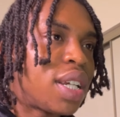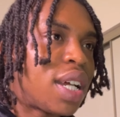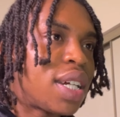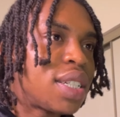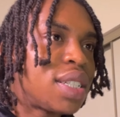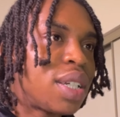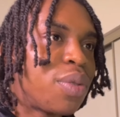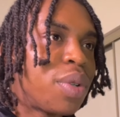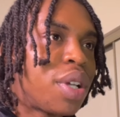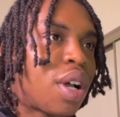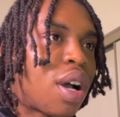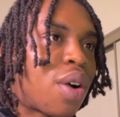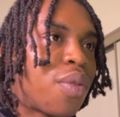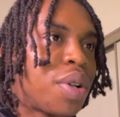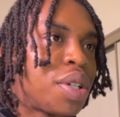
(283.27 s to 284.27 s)
Like I said, we could
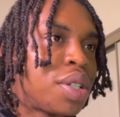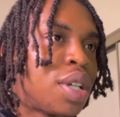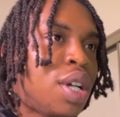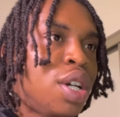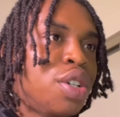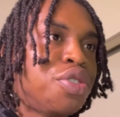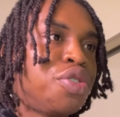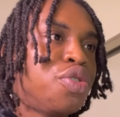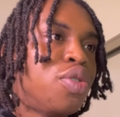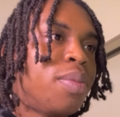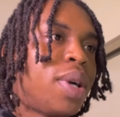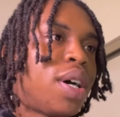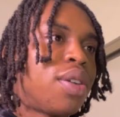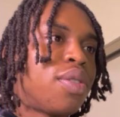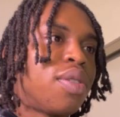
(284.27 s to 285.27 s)
always zoom
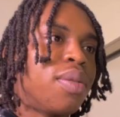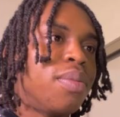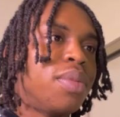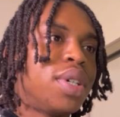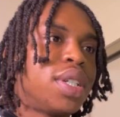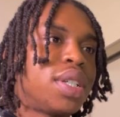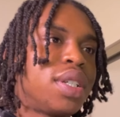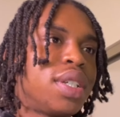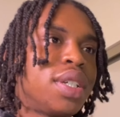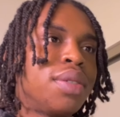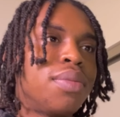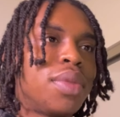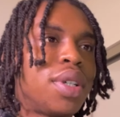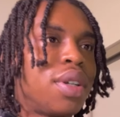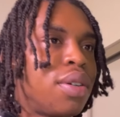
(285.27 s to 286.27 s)
out on a monthly,
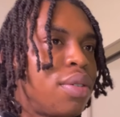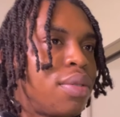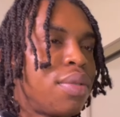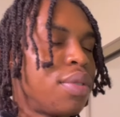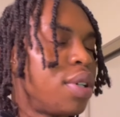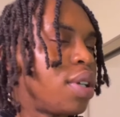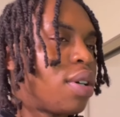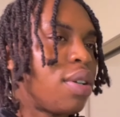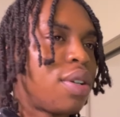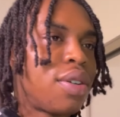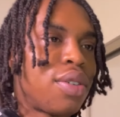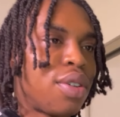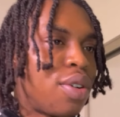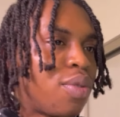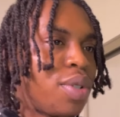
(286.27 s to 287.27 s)
but no, no, no,
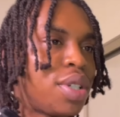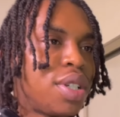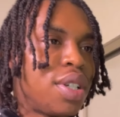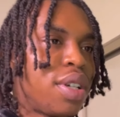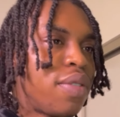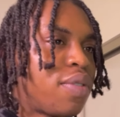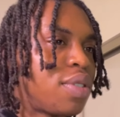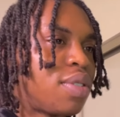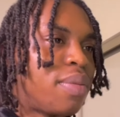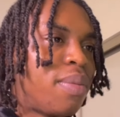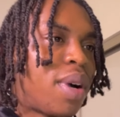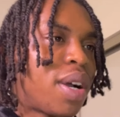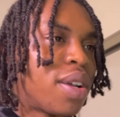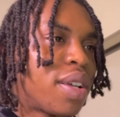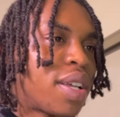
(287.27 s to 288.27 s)
no. We just look for some
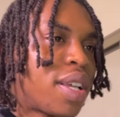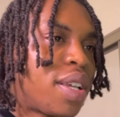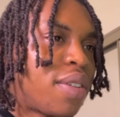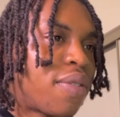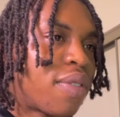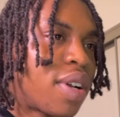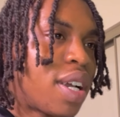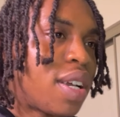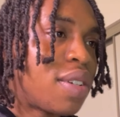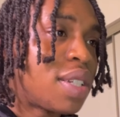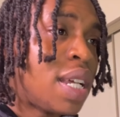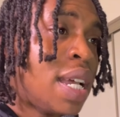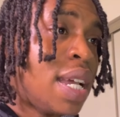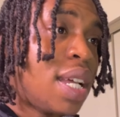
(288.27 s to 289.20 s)
minor keyframes.